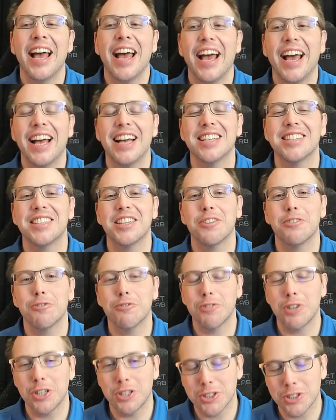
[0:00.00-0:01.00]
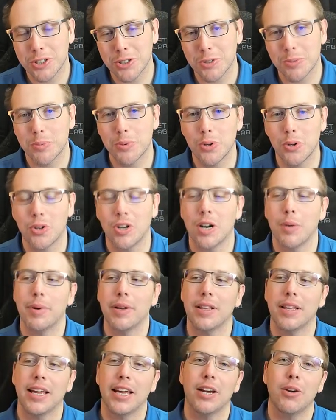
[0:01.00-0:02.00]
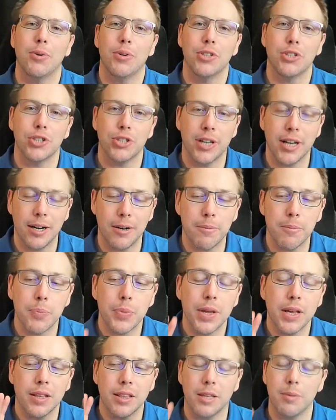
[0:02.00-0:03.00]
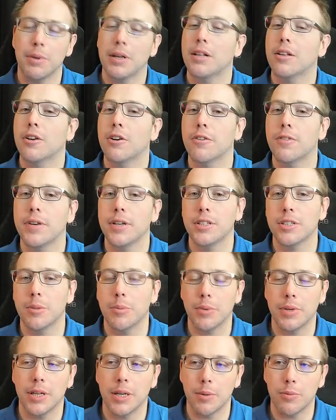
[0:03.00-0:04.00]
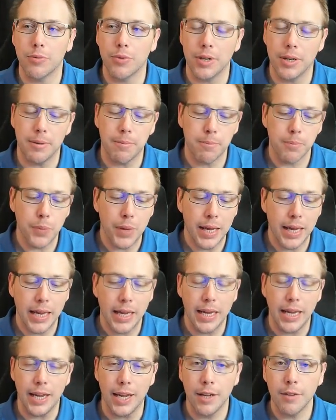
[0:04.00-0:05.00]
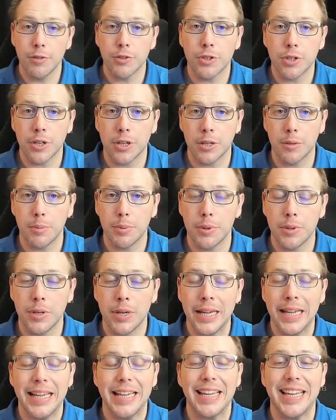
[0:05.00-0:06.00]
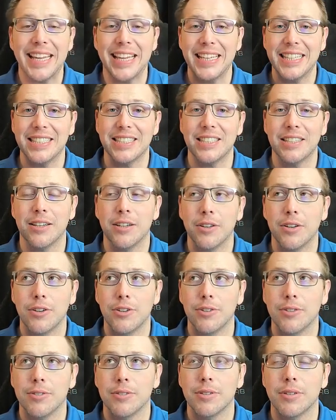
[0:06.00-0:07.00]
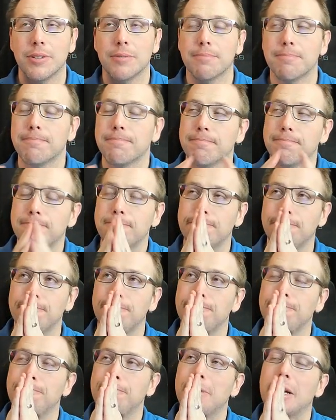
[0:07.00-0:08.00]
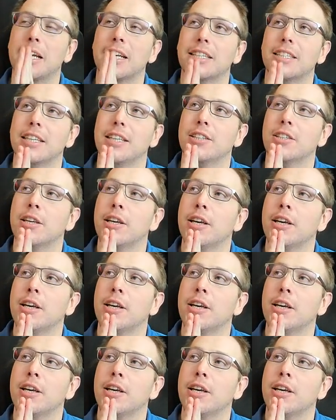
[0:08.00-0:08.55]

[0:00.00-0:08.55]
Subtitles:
as a functional programming language. Now, let me clarify something up front. F Sharp is, how to say this?